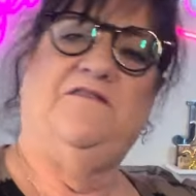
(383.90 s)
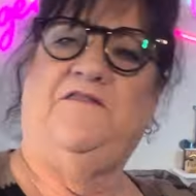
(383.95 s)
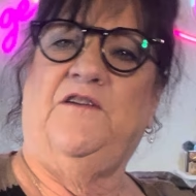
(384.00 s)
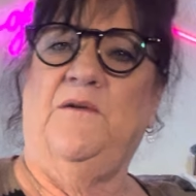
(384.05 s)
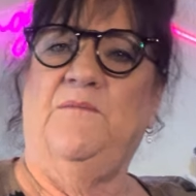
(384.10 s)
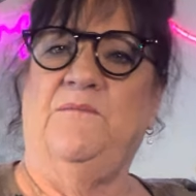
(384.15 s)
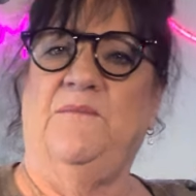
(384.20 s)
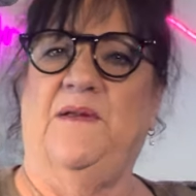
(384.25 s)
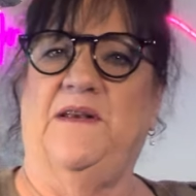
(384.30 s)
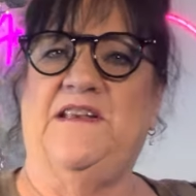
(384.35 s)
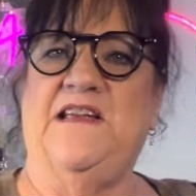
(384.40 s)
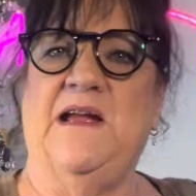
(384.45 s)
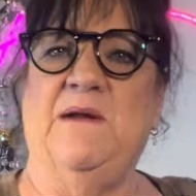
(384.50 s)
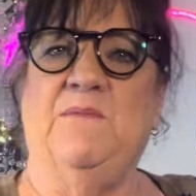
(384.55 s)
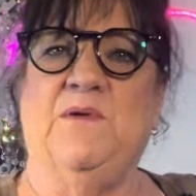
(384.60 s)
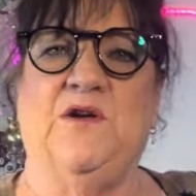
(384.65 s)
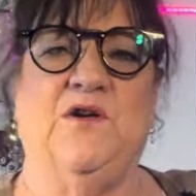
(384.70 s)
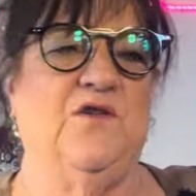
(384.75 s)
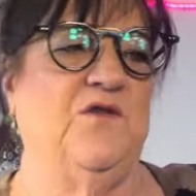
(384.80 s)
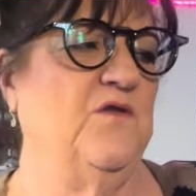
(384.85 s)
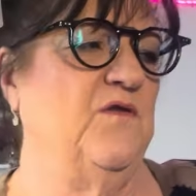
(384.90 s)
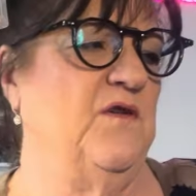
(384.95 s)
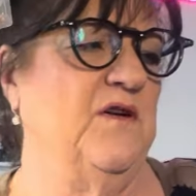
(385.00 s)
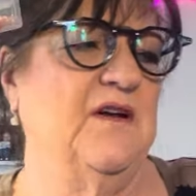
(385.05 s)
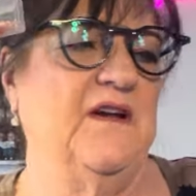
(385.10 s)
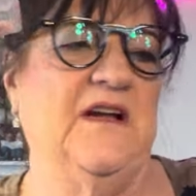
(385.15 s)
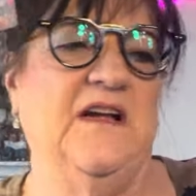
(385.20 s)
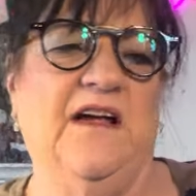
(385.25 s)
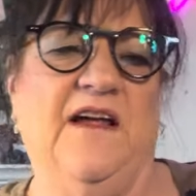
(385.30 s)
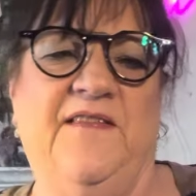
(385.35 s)
from Temu.
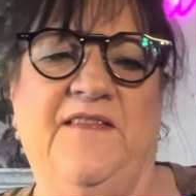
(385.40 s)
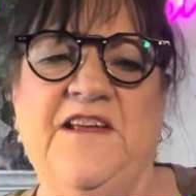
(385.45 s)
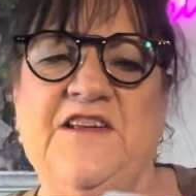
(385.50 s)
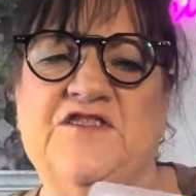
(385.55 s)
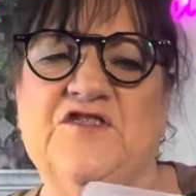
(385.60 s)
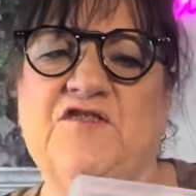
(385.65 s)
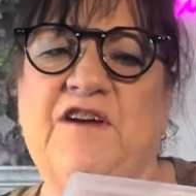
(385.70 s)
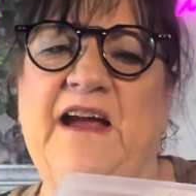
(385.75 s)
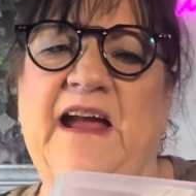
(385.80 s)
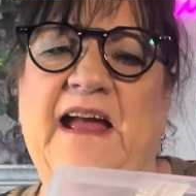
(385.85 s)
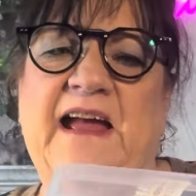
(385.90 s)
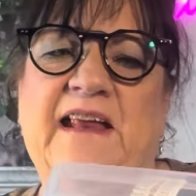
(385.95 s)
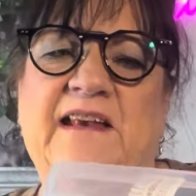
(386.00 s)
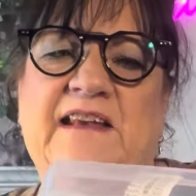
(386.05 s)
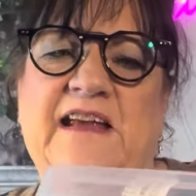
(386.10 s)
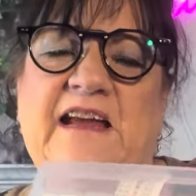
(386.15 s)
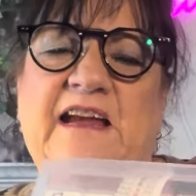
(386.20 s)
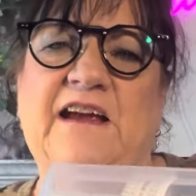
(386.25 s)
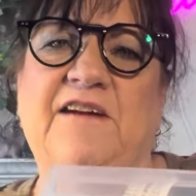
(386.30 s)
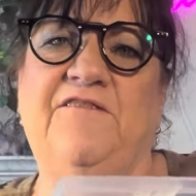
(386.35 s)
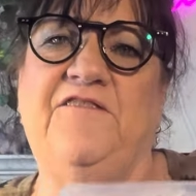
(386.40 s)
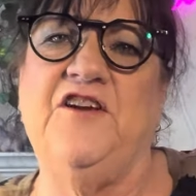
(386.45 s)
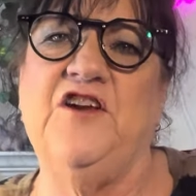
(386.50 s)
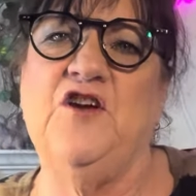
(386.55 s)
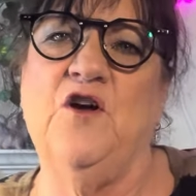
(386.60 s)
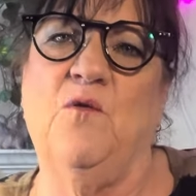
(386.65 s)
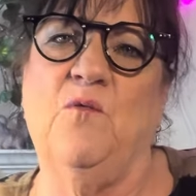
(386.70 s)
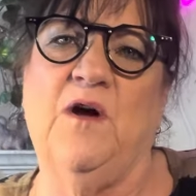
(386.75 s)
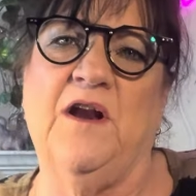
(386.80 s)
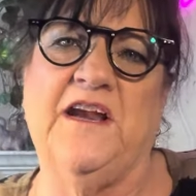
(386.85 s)
These are handy if you
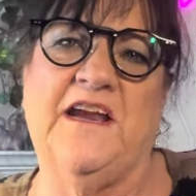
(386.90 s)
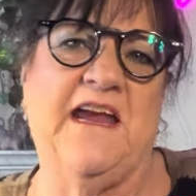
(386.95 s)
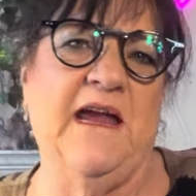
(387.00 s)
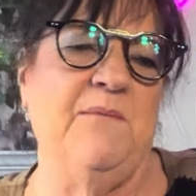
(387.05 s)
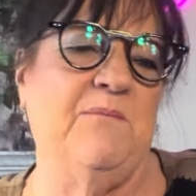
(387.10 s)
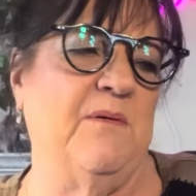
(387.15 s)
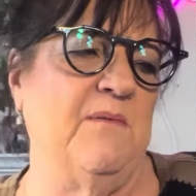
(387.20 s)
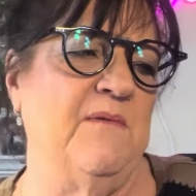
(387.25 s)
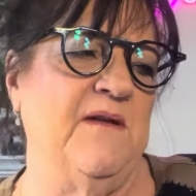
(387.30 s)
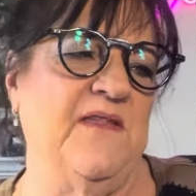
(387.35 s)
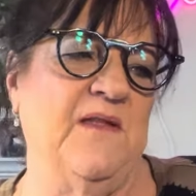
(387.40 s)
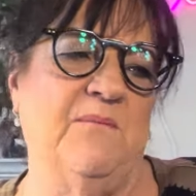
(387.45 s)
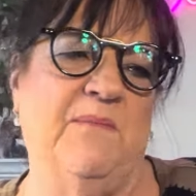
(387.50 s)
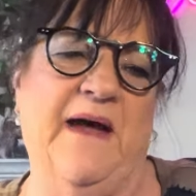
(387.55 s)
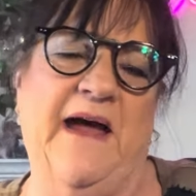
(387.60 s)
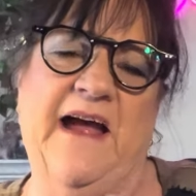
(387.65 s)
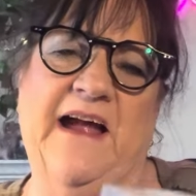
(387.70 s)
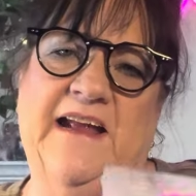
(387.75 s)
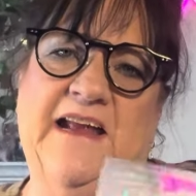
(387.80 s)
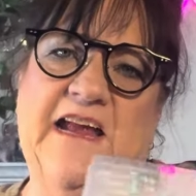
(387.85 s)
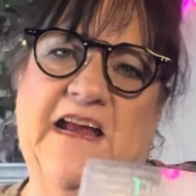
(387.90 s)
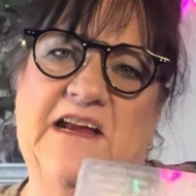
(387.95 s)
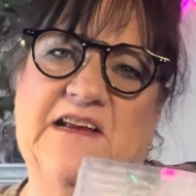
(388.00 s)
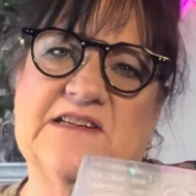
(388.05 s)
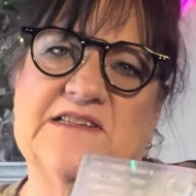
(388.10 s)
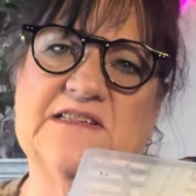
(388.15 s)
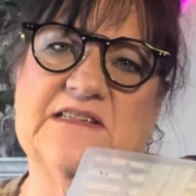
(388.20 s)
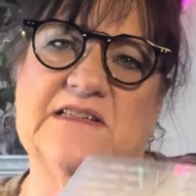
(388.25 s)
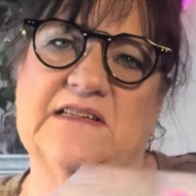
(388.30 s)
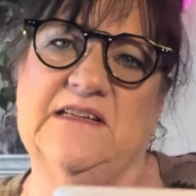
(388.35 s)
don't want to keep them in the
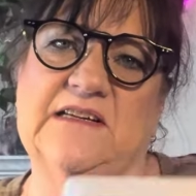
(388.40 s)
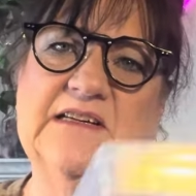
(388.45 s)
baggies.